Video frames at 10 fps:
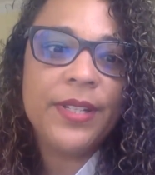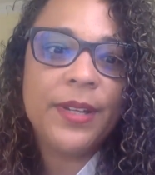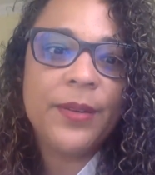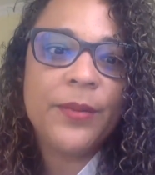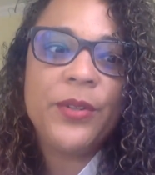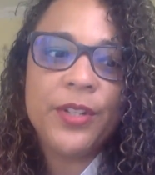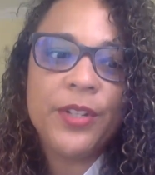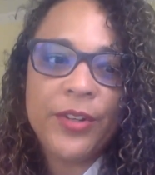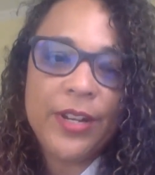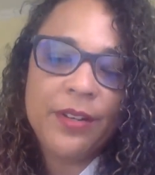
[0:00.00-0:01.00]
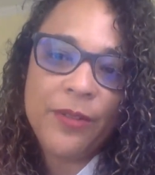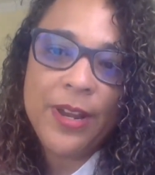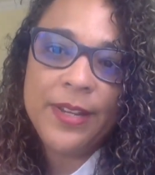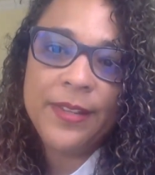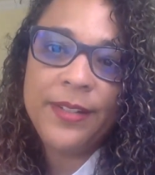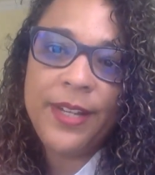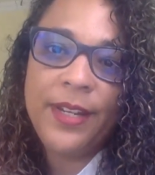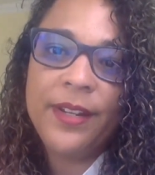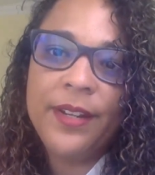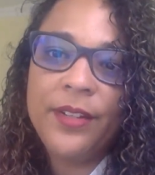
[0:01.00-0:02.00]
Like when you start stratifying the
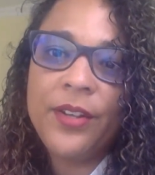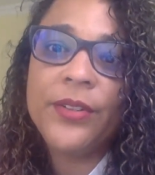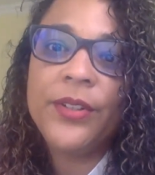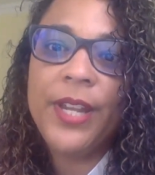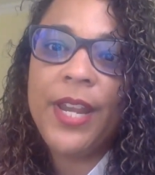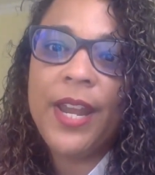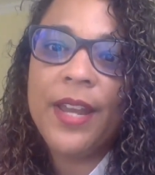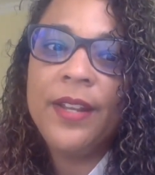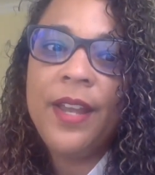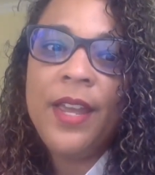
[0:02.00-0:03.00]
data and looking at,